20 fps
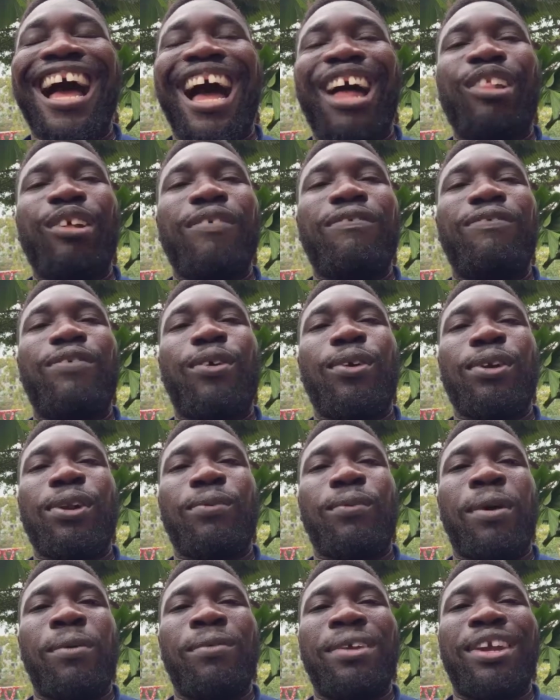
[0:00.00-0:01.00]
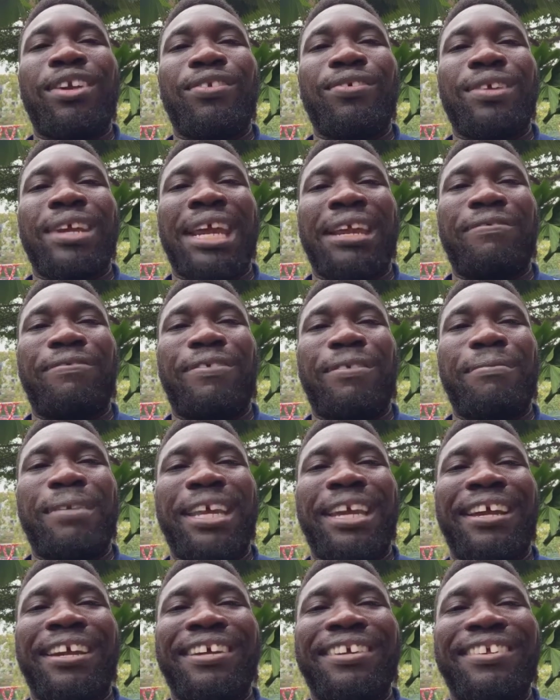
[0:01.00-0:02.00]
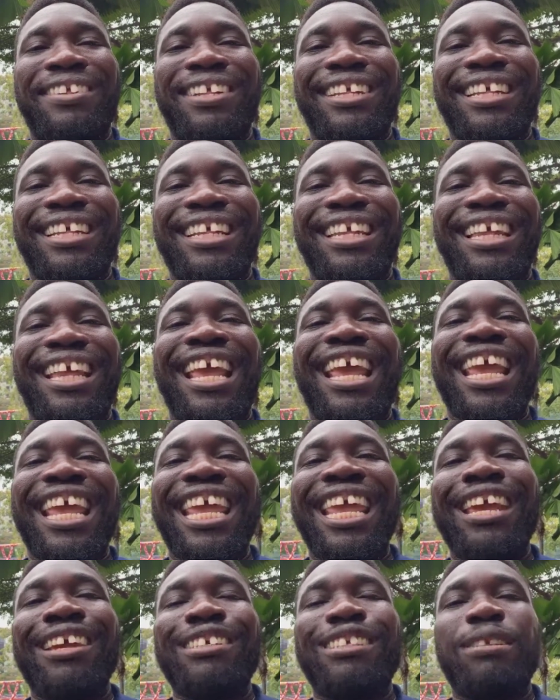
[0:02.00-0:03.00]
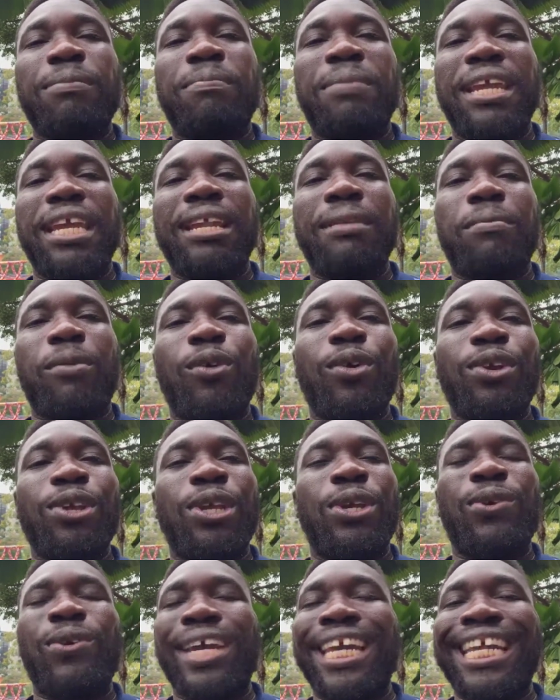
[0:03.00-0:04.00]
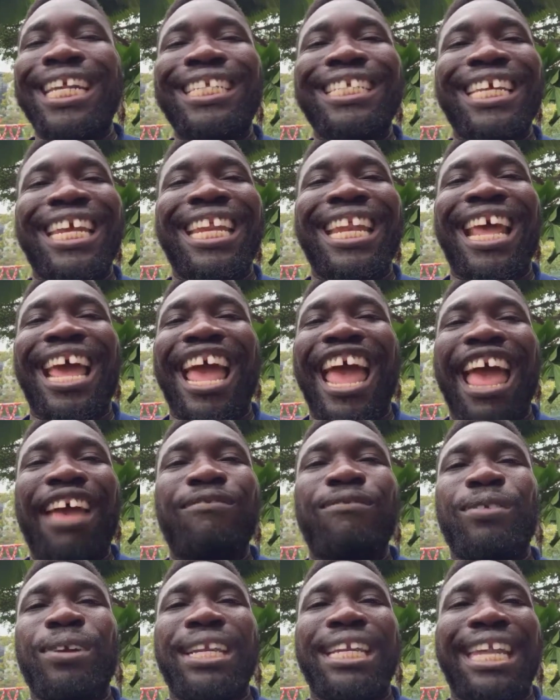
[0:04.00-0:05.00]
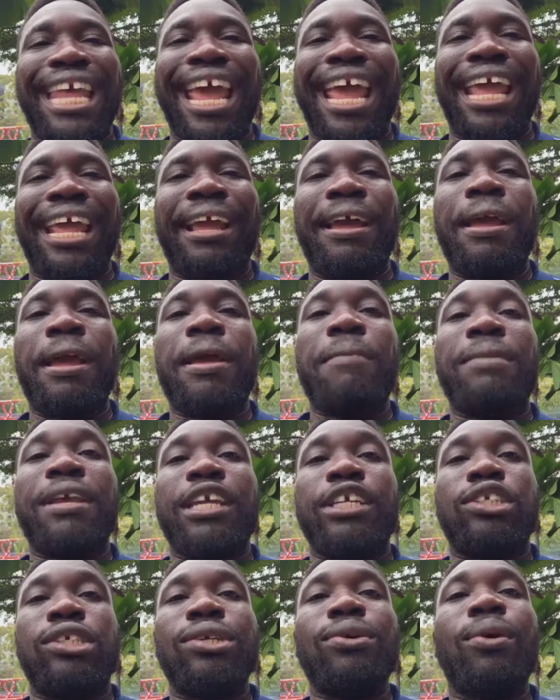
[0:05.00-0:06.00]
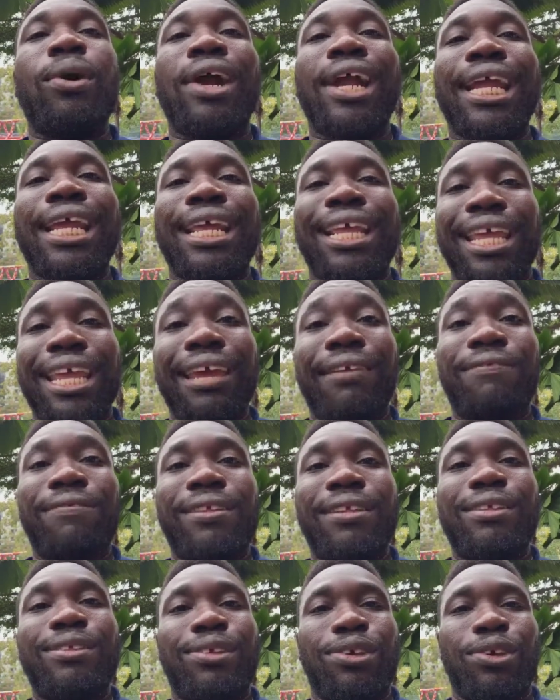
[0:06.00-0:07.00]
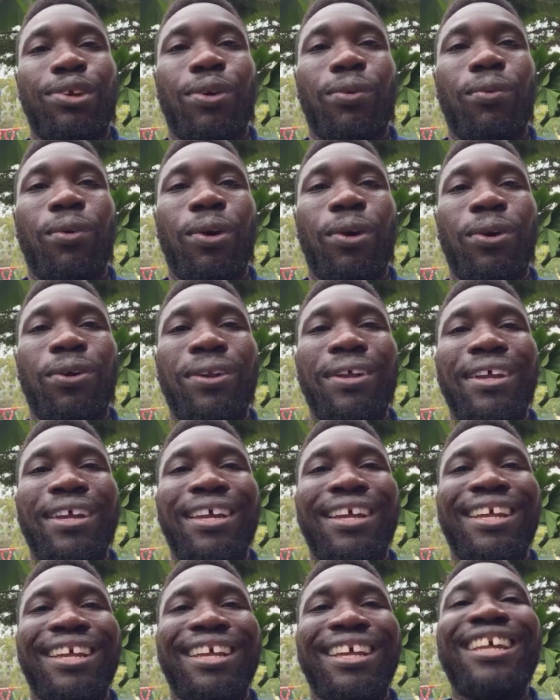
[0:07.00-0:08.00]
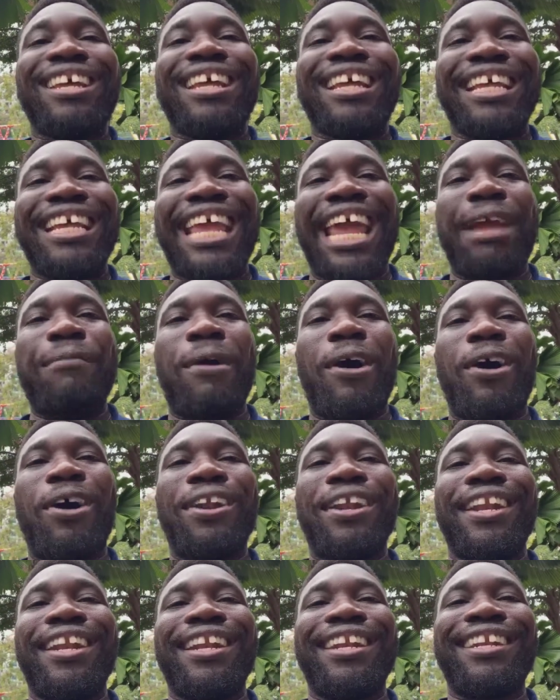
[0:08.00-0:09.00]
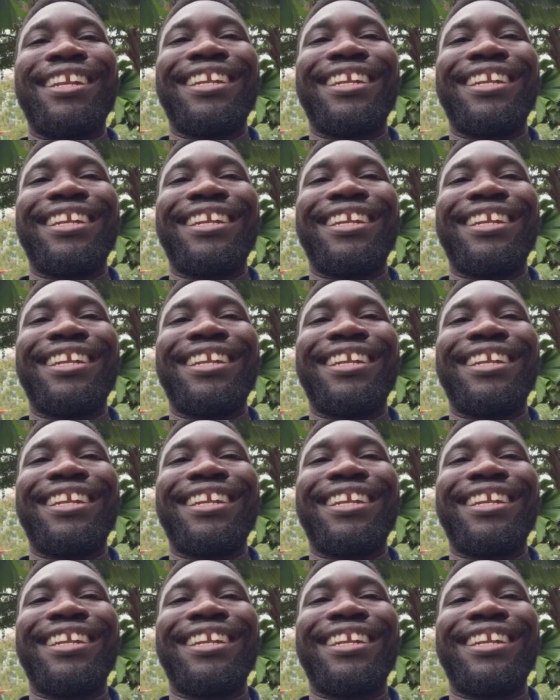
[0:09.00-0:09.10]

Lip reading: I look forward to what we create from here. Here's to being more you each and every day, because you are a gift to your world. Game on.